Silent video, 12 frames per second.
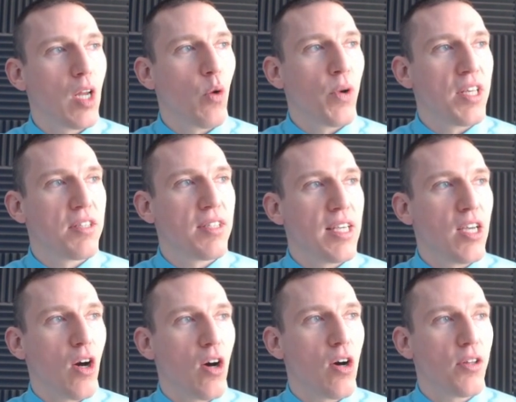we see
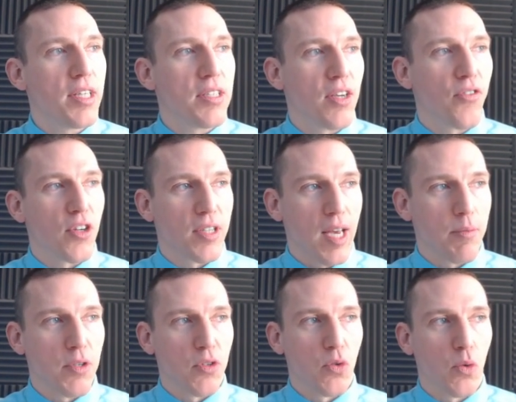all these different types
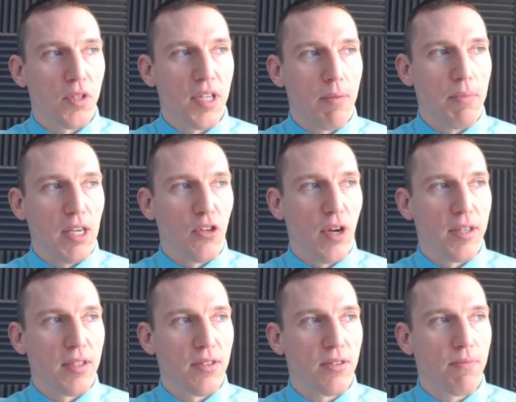of source IP
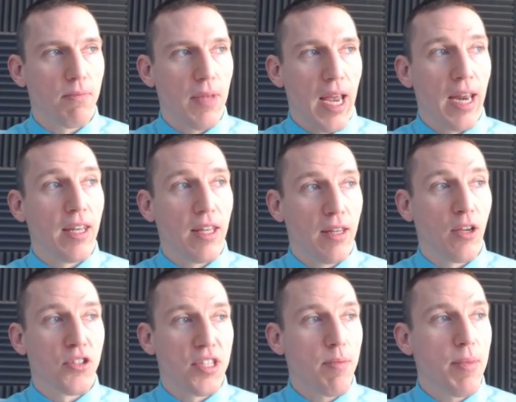addresses. And they're
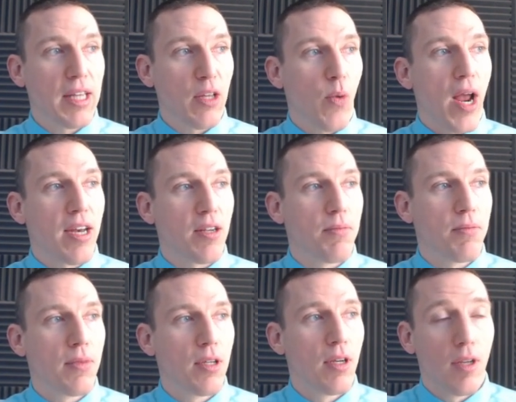seemingly random
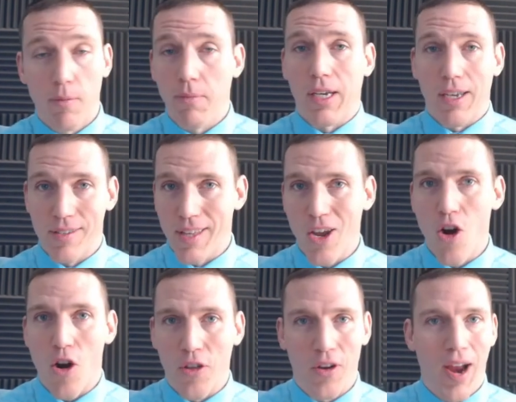because they
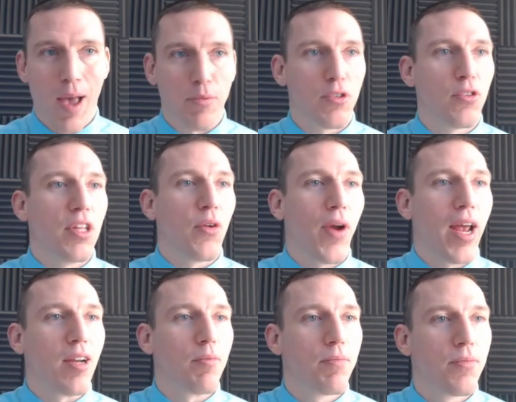are. They're absolutely
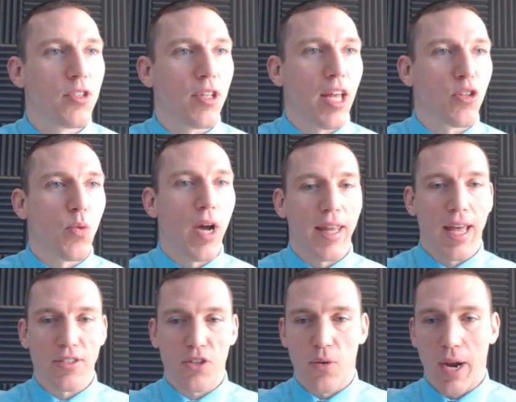random. So that's why
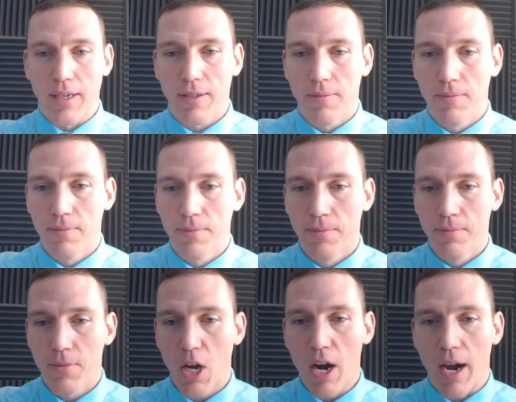that's correct.
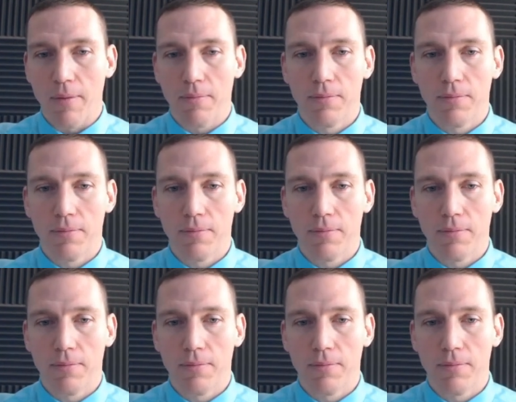All right.